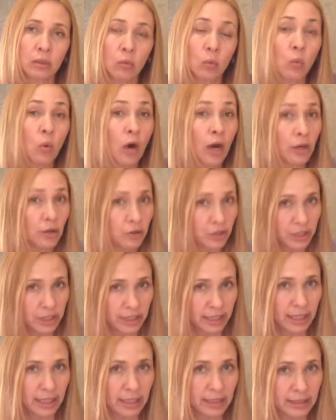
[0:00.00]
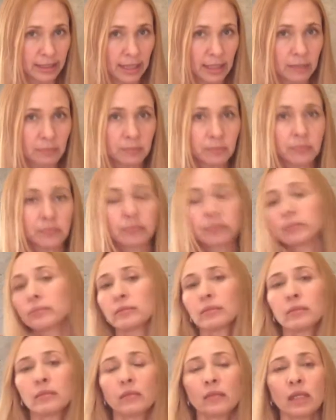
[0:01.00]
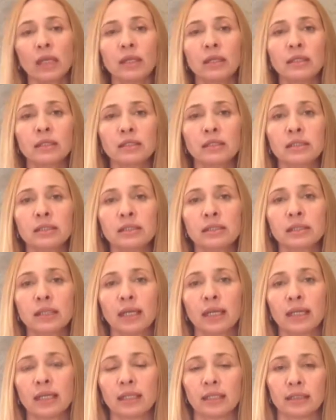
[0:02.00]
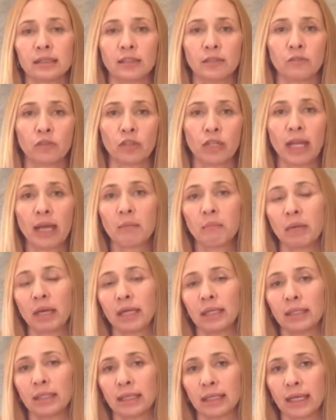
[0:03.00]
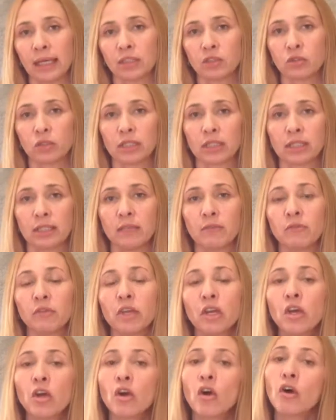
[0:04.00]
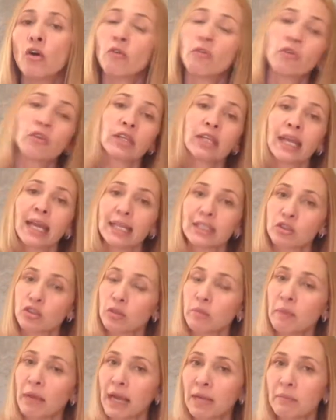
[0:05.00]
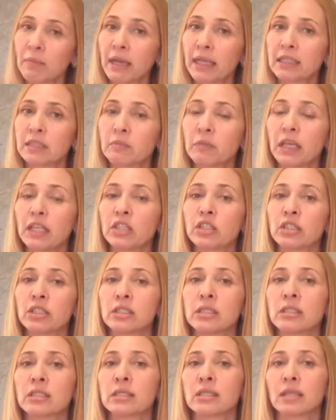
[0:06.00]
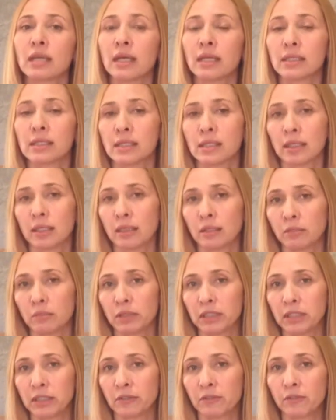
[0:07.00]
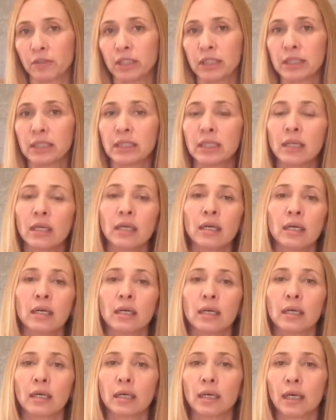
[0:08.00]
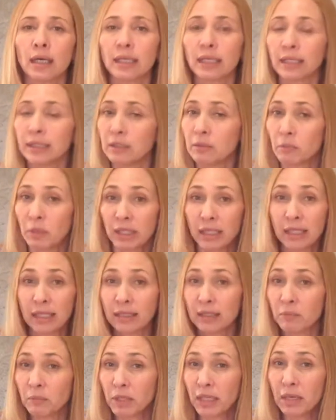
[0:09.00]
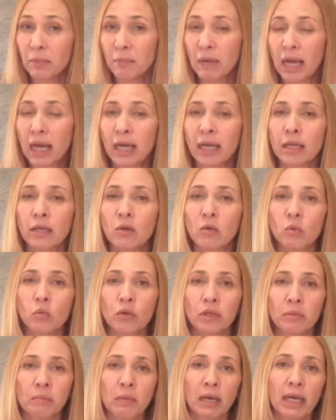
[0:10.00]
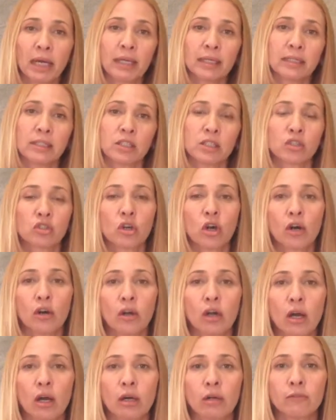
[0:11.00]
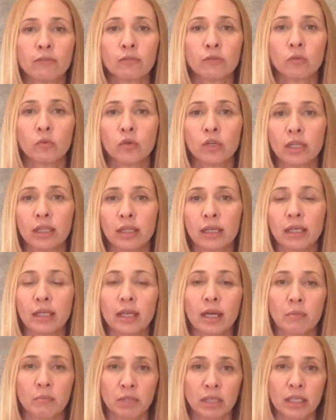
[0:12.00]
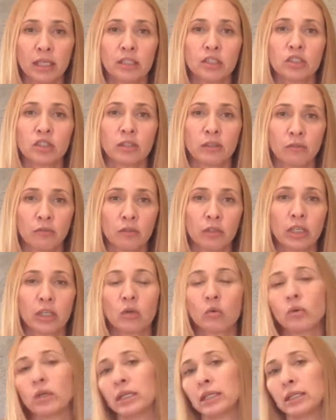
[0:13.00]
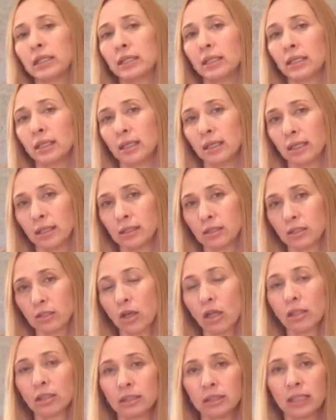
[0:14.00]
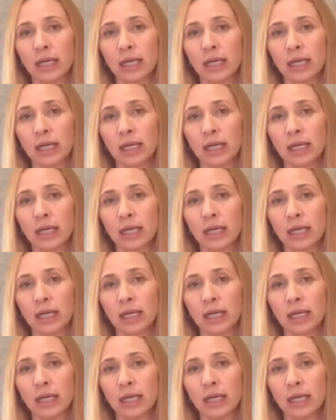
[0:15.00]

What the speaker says: water intake a day. This is, like I said, for lap band and gastric sleeve. For the gastric bypass patients, the diet's a little bit different. Again, depending on the BMI, we might start off with a combination of liquid and solid